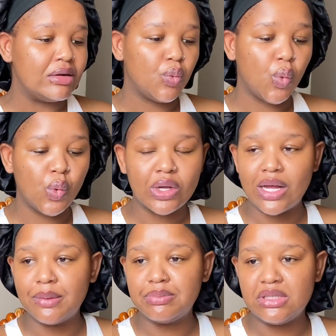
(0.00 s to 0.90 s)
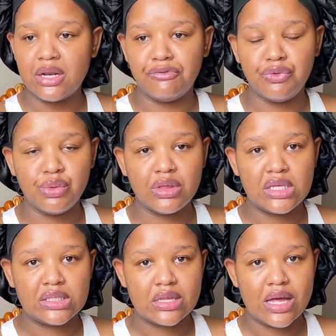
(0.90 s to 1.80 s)
Woke up, did a few
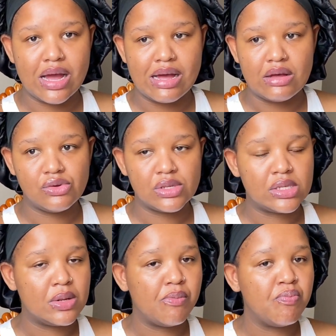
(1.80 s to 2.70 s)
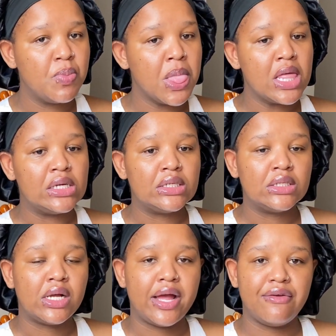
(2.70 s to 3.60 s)
things in the house.
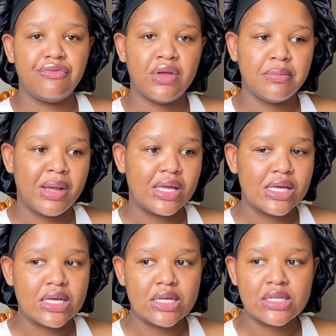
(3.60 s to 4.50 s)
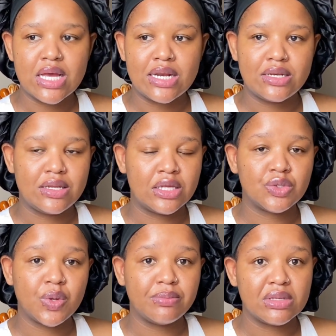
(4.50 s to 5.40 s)
I fed my kids, and
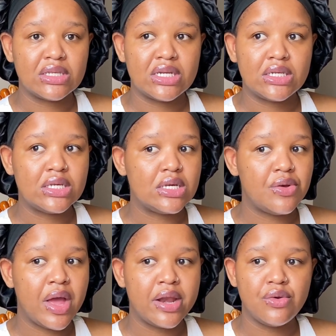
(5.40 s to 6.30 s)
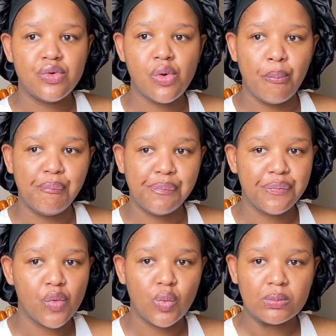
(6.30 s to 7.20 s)
that's why I'm just dirty. And
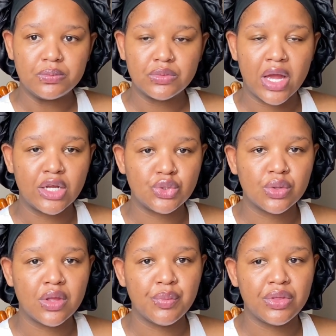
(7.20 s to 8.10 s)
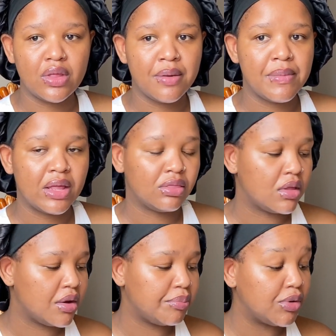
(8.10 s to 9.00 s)
I took them with them at
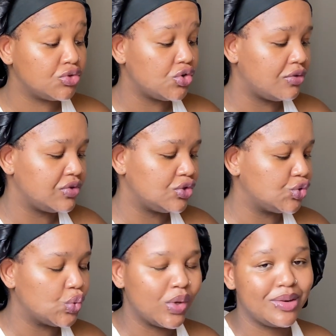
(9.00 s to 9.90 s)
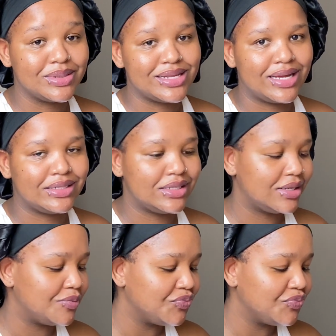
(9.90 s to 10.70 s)
the post office, so it was hectic.